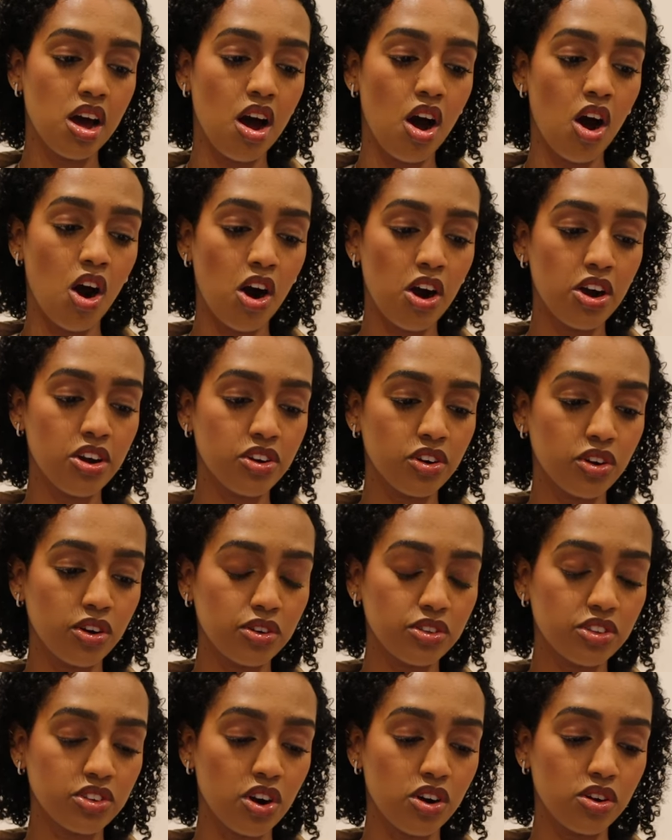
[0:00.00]
Heart
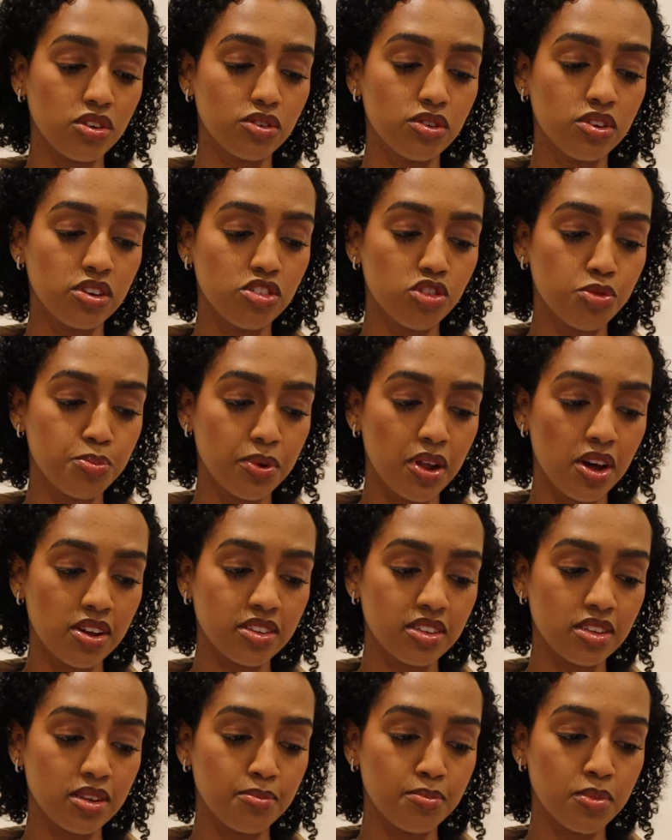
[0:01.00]
notes are orange
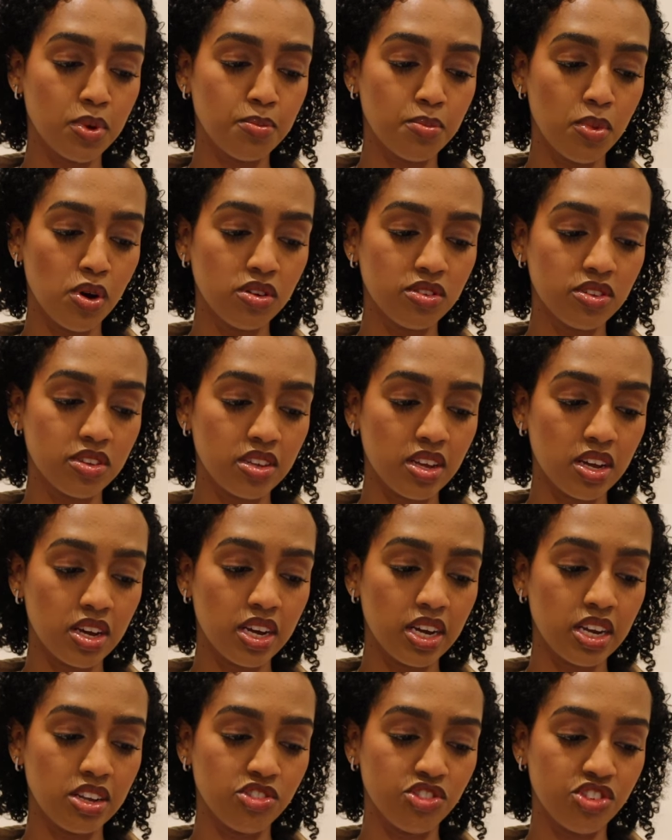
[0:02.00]
blossom,
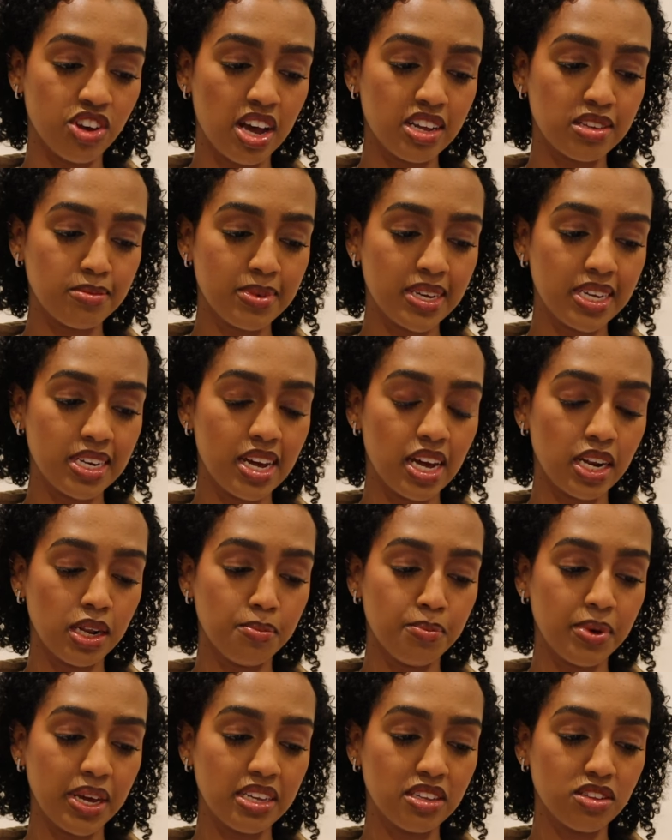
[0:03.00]
mimosa, and jasmine, and the
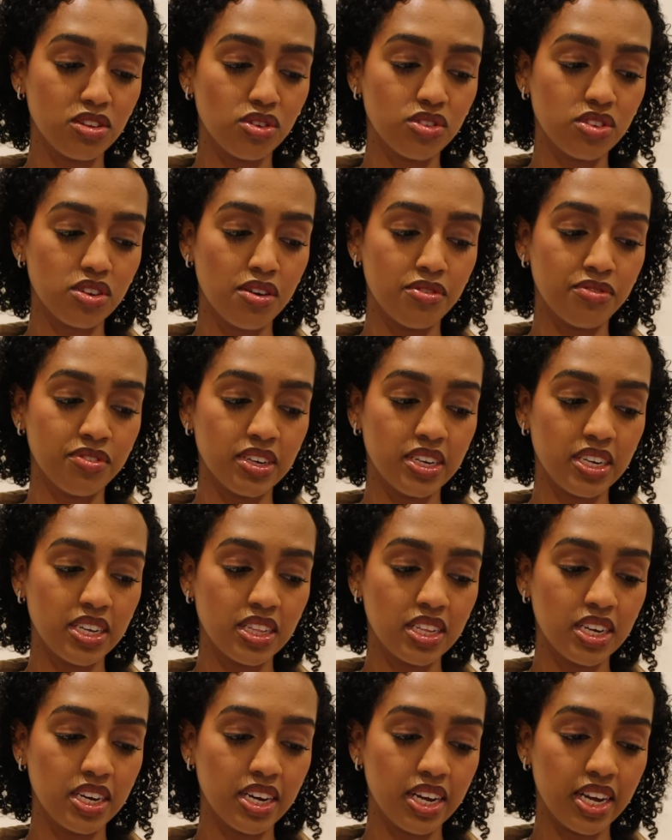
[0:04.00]
base notes are
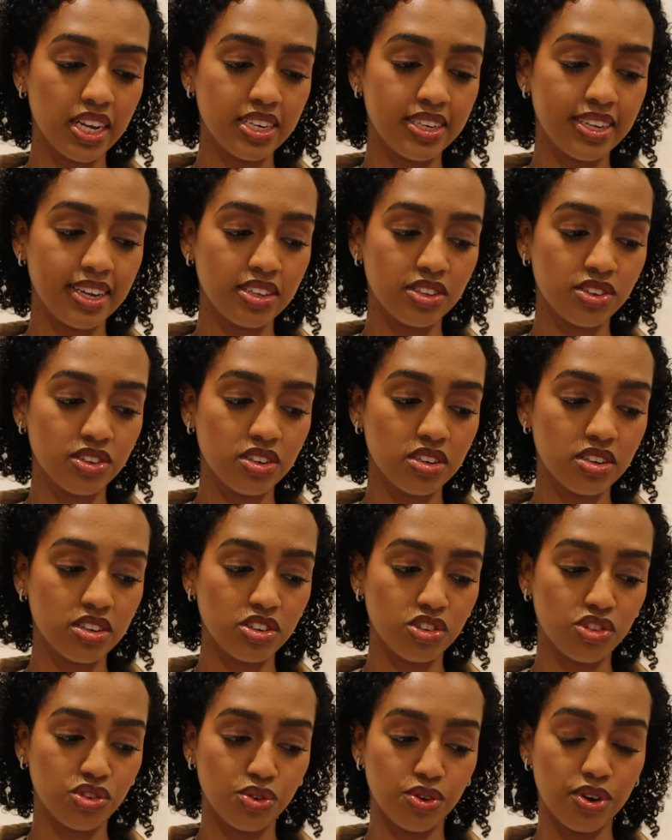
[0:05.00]
vanilla and desert
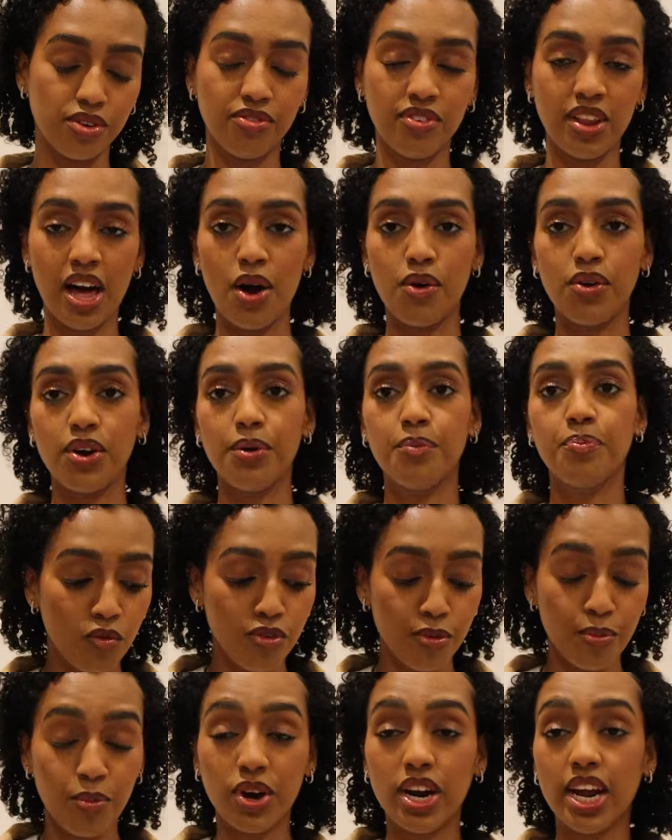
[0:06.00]
datura flower.
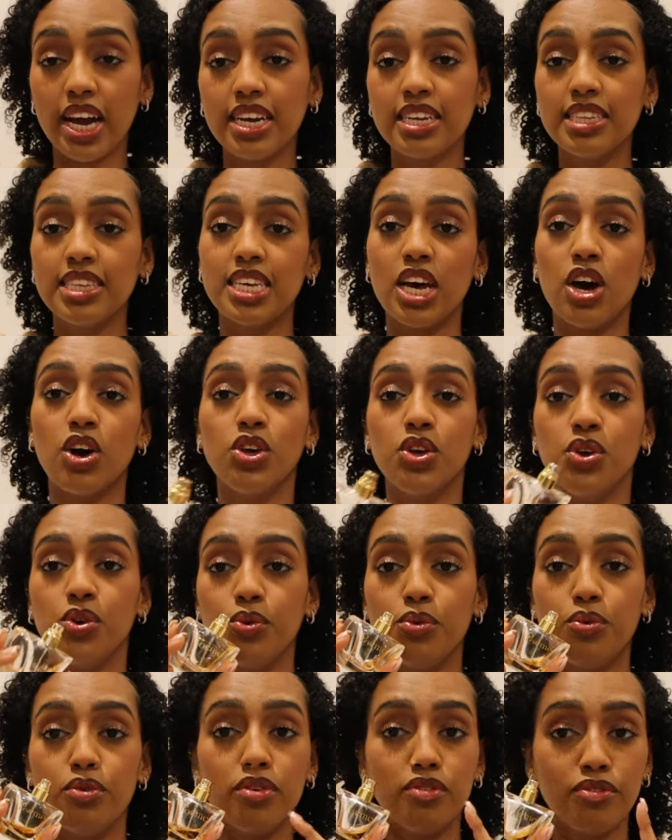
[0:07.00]
From what I can tell
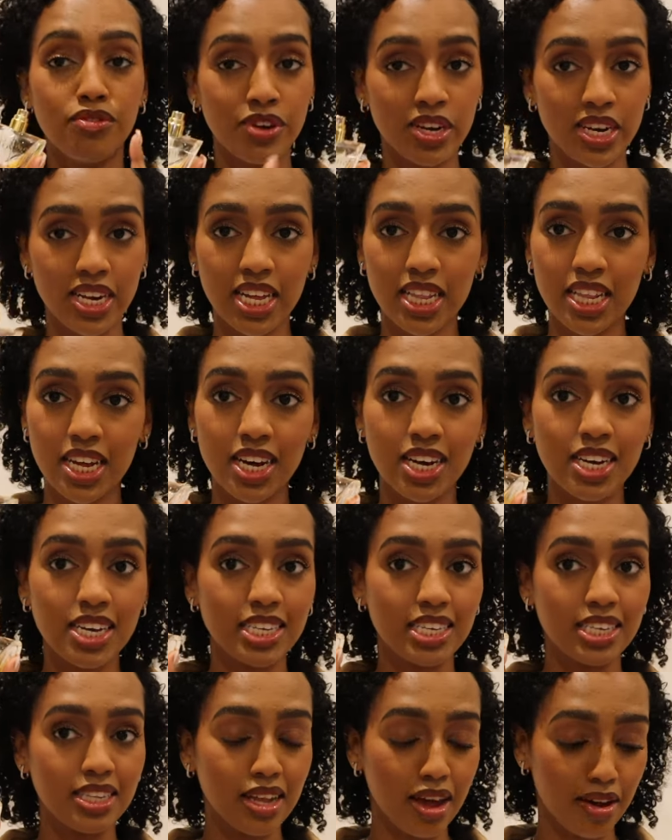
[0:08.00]
you, vanilla
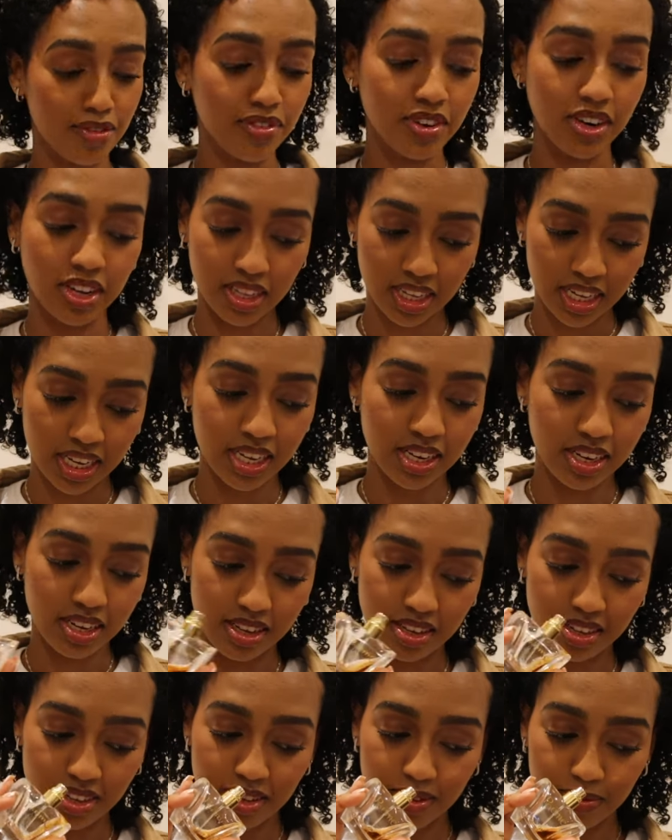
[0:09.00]
is definitely in
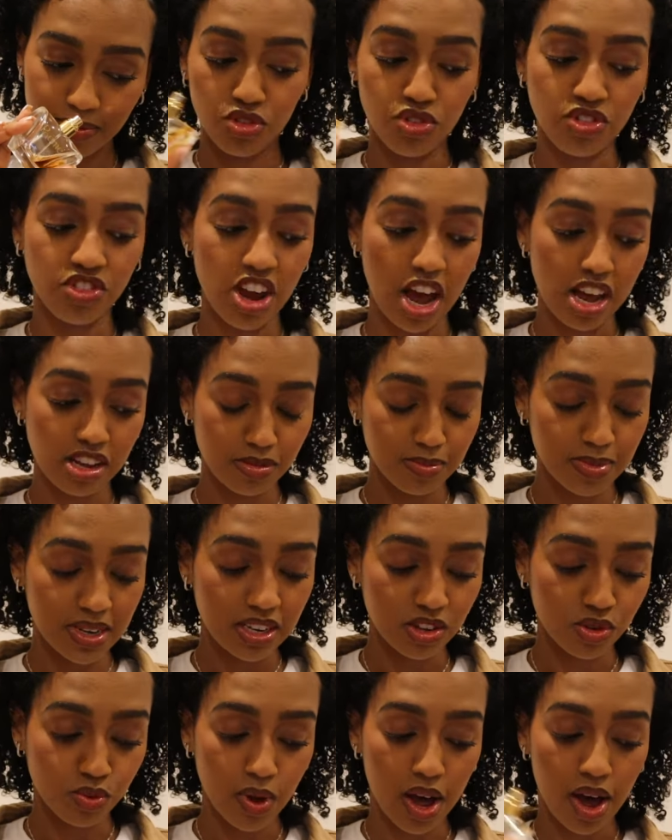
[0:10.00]
this. Jasmine
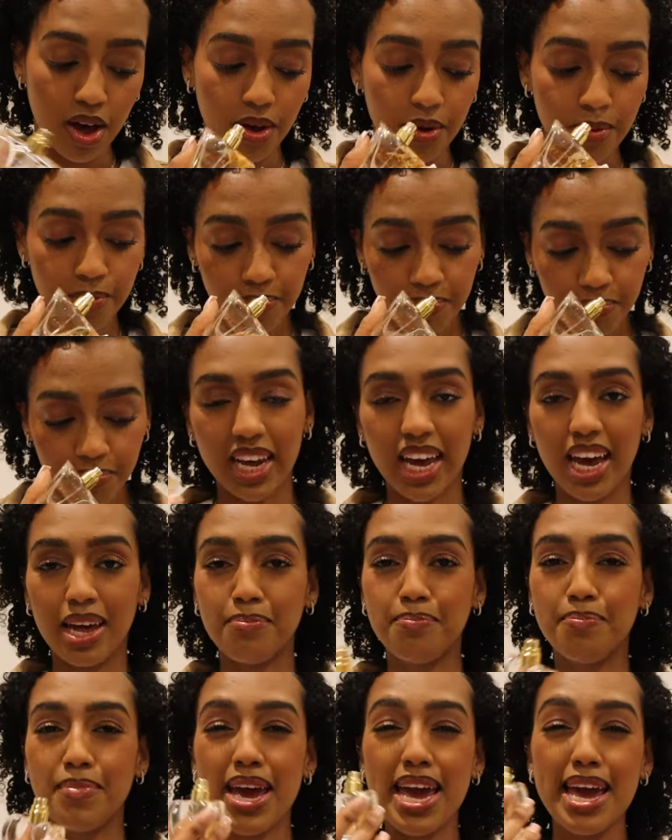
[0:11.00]
as well.
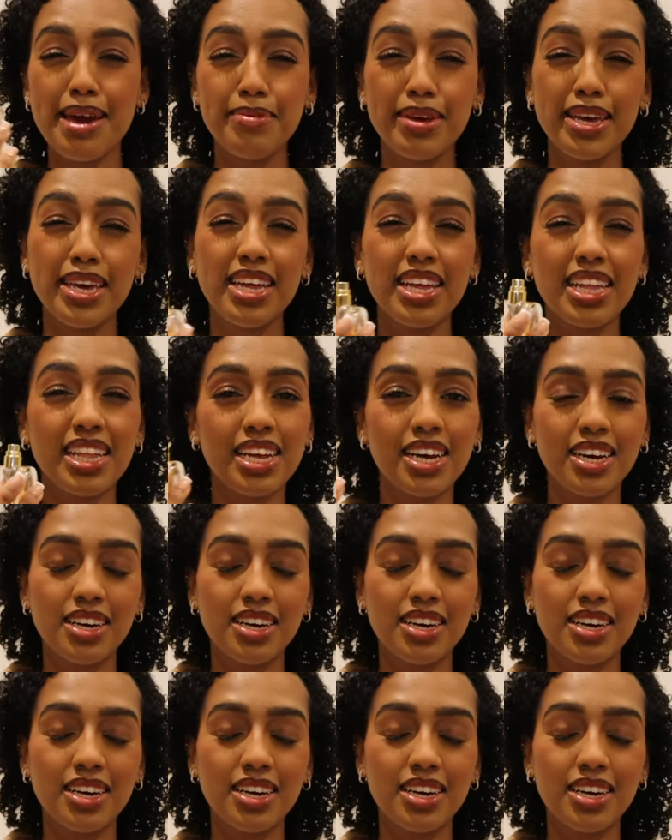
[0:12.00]
And maybe,